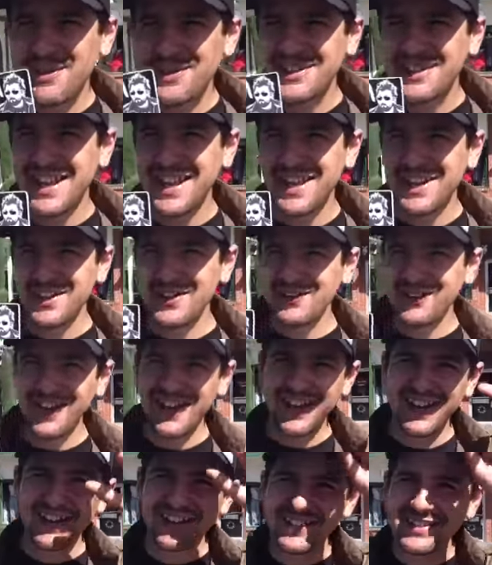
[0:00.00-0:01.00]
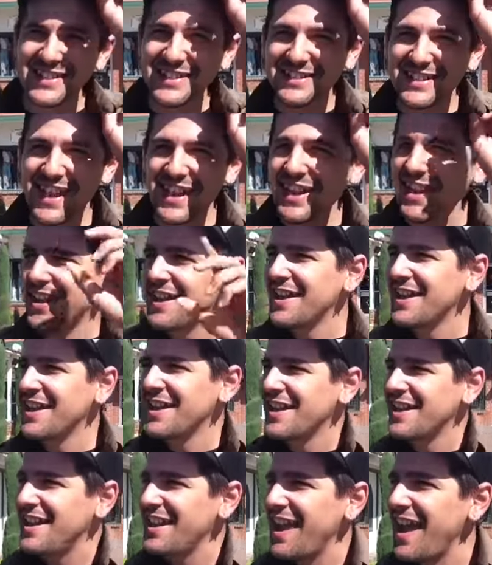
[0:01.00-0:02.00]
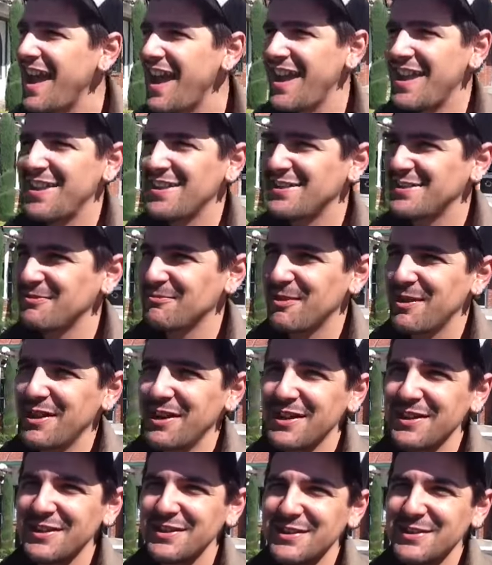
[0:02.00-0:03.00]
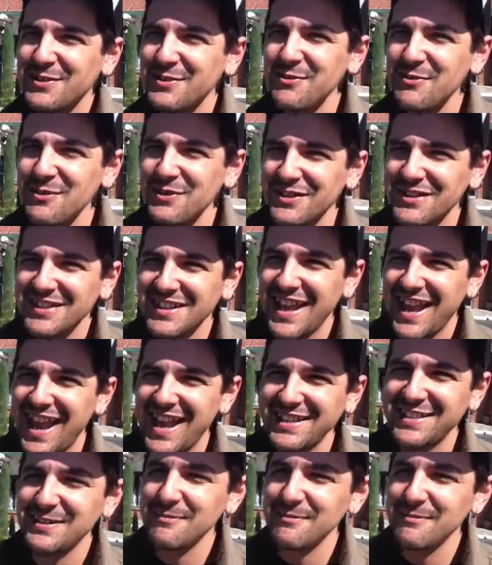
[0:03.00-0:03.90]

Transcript: were standing over here, and she said, yeah, I used to work in the schools and they had